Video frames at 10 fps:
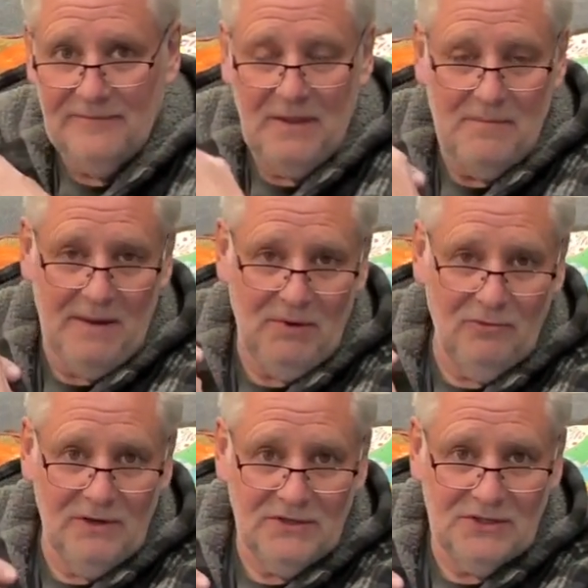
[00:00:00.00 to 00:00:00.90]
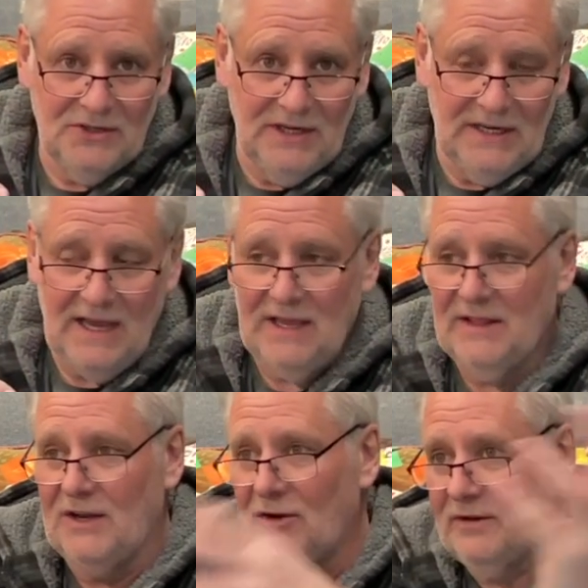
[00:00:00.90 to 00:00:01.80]
It might be a real sunny day and
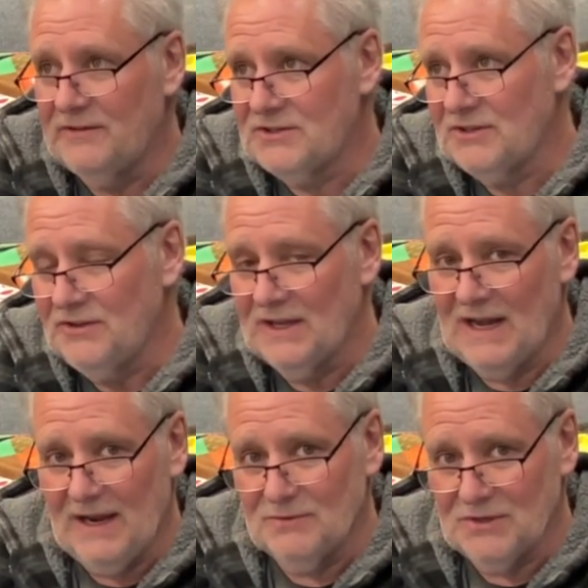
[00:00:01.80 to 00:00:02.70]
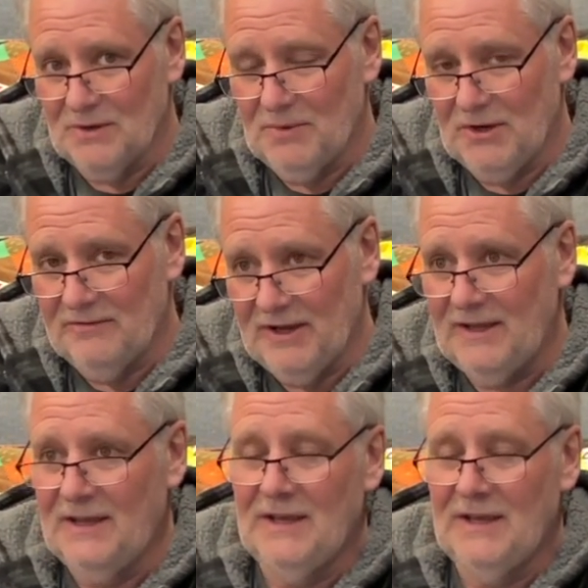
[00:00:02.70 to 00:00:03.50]
then all of a sudden the clouds come over